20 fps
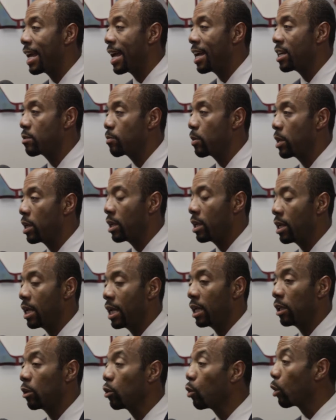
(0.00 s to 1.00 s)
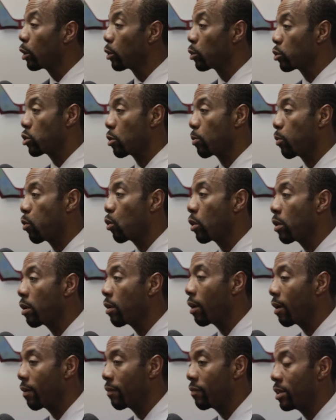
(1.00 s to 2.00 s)
has been a loyal supporter
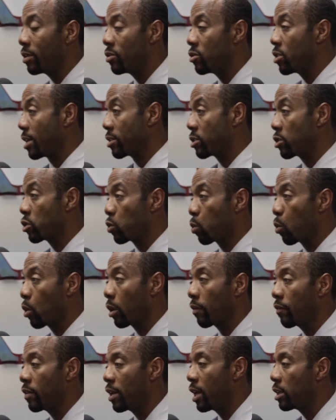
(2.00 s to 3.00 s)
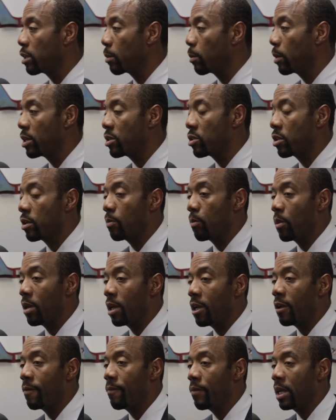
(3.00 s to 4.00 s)
of the justice work of the
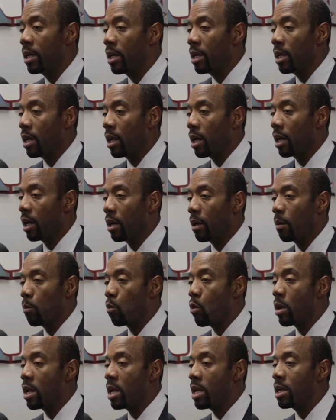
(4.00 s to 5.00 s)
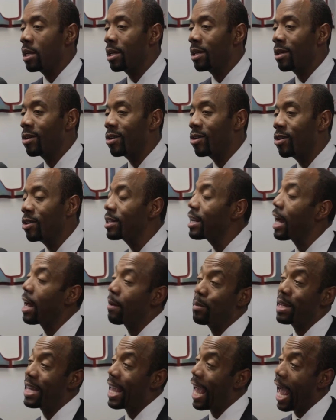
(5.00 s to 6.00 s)
NAACP. We could
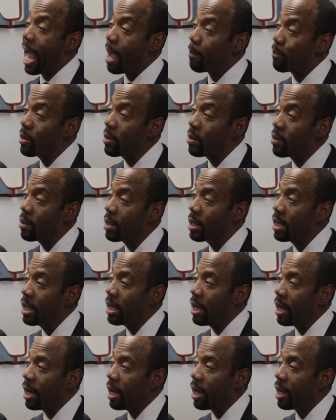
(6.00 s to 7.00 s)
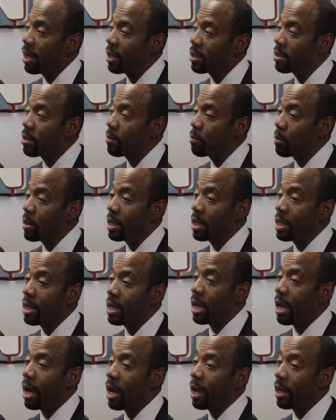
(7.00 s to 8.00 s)
not be happier to
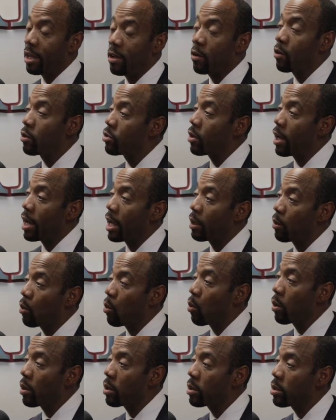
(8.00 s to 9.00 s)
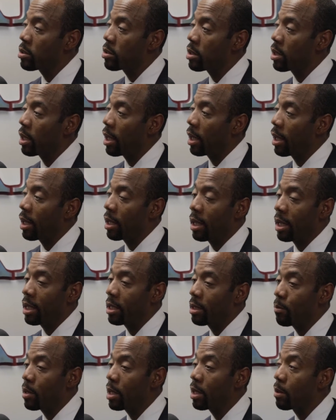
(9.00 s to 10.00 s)
be here at your headquarters and
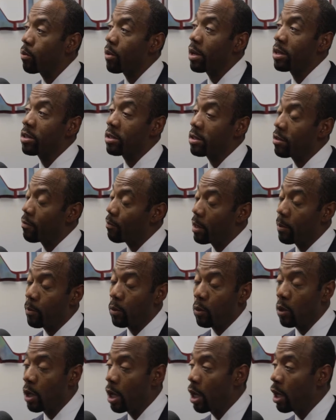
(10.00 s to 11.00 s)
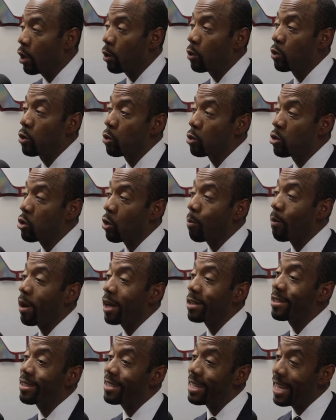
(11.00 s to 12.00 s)
to be in the presence of people who do so
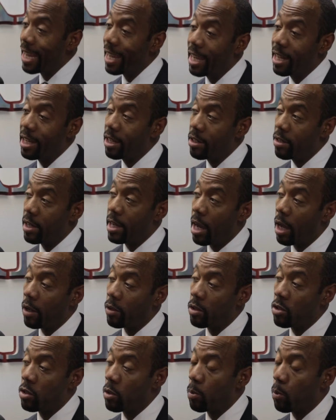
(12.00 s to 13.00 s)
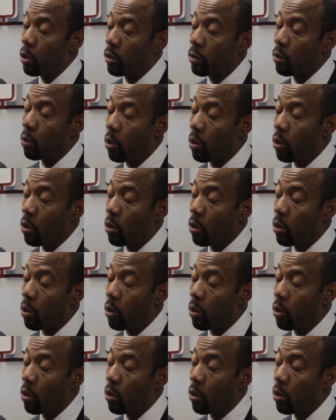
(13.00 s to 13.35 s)
much day in and day out to support the